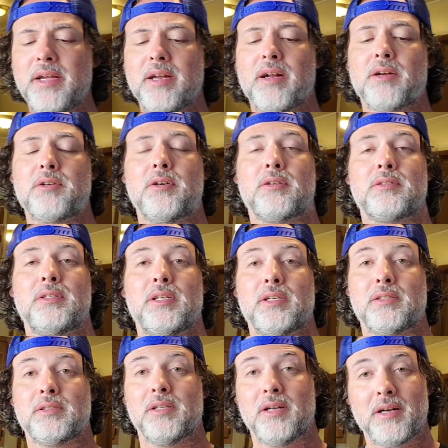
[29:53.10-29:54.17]
And again, I
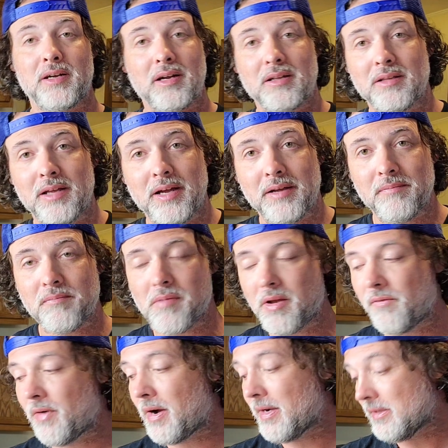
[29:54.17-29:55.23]
cooked this, and I got
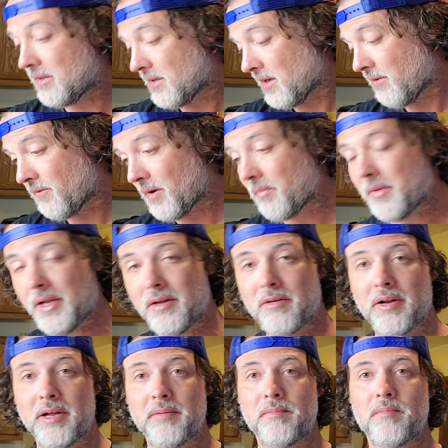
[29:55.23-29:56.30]
that advice from
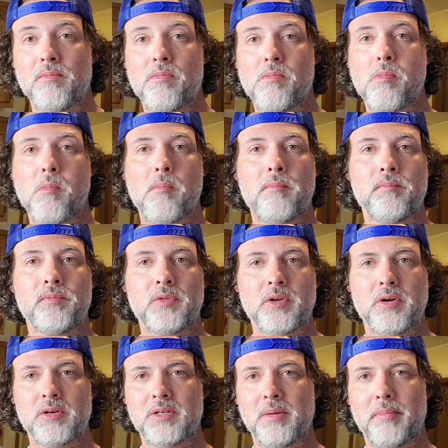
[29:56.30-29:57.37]
the internet.
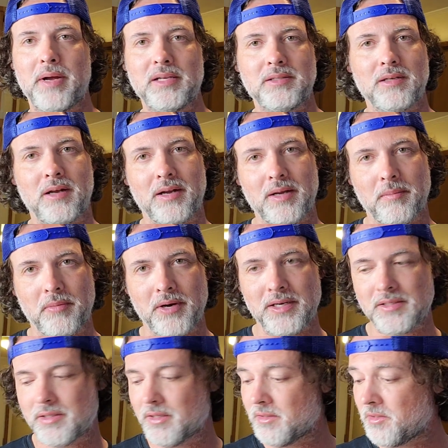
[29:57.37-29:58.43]
Cooked it basically like a
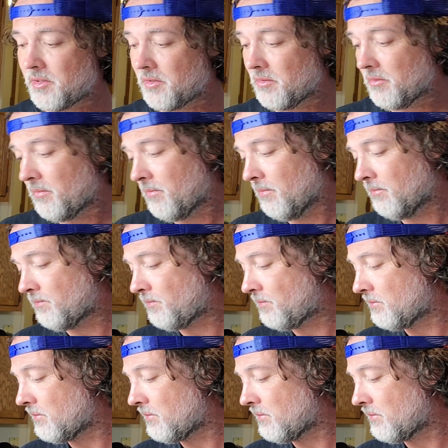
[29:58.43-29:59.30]
brisket to